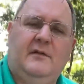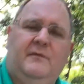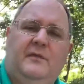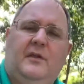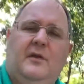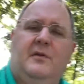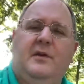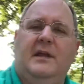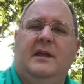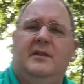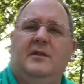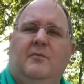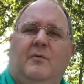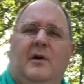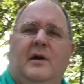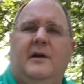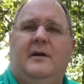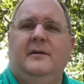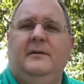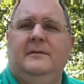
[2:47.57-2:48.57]
floating in the
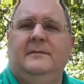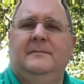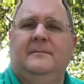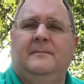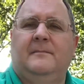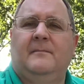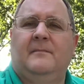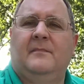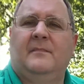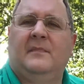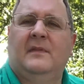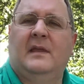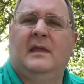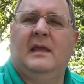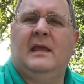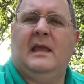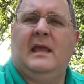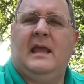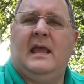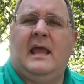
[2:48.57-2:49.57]
water.
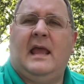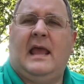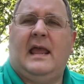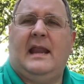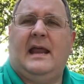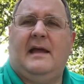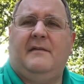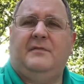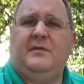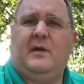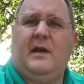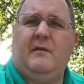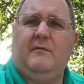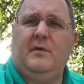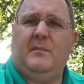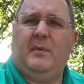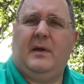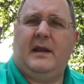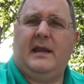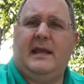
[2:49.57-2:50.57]
And after
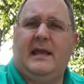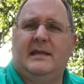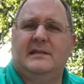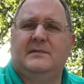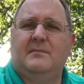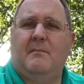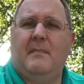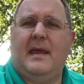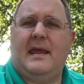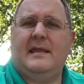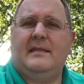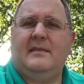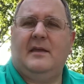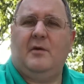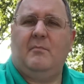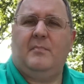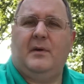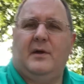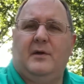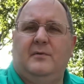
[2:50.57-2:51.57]
everybody has made
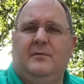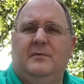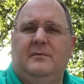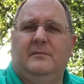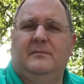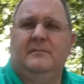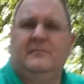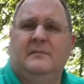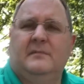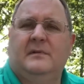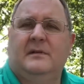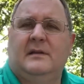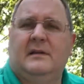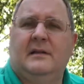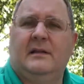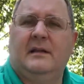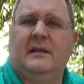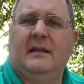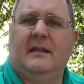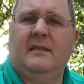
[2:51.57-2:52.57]
their boat,
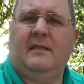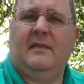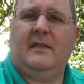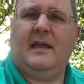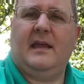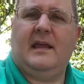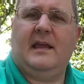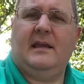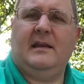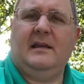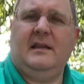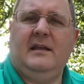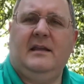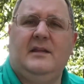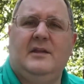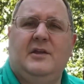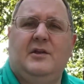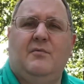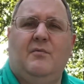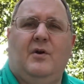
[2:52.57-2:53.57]
then
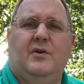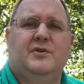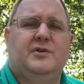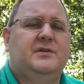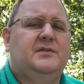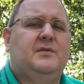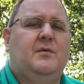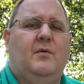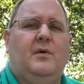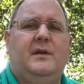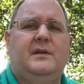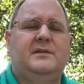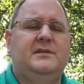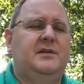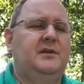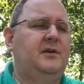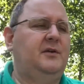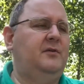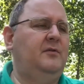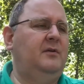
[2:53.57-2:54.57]
you are just going
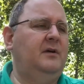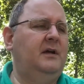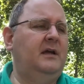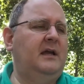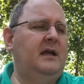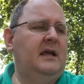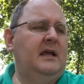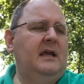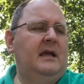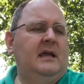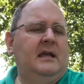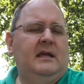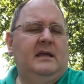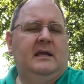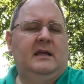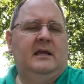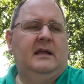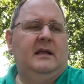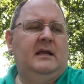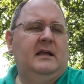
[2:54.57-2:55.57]
to
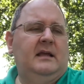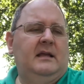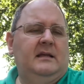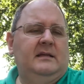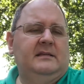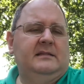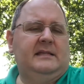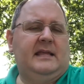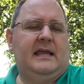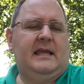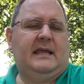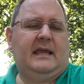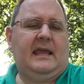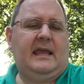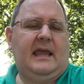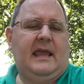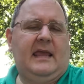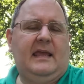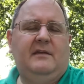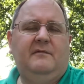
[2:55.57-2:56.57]
take a
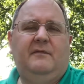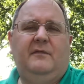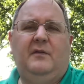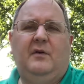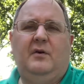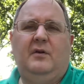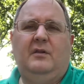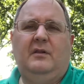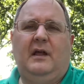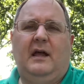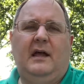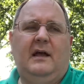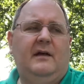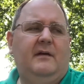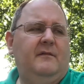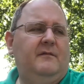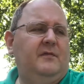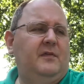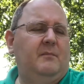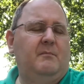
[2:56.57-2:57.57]
handful
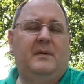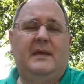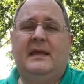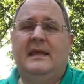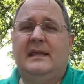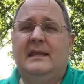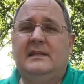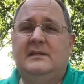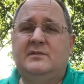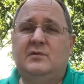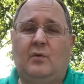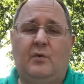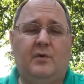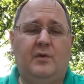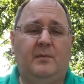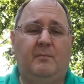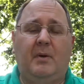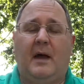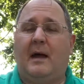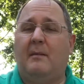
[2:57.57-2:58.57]
of the beans or
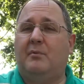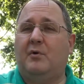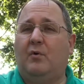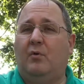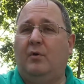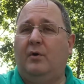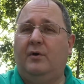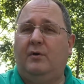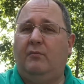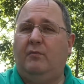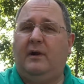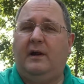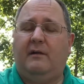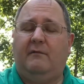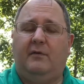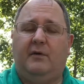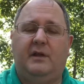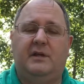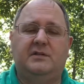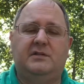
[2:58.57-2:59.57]
the popcorn or
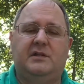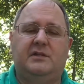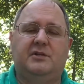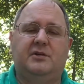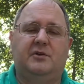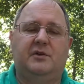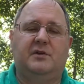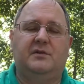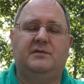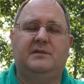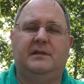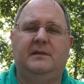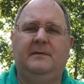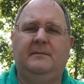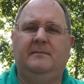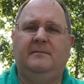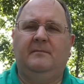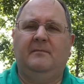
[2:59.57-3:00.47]
whatever it is that you're using,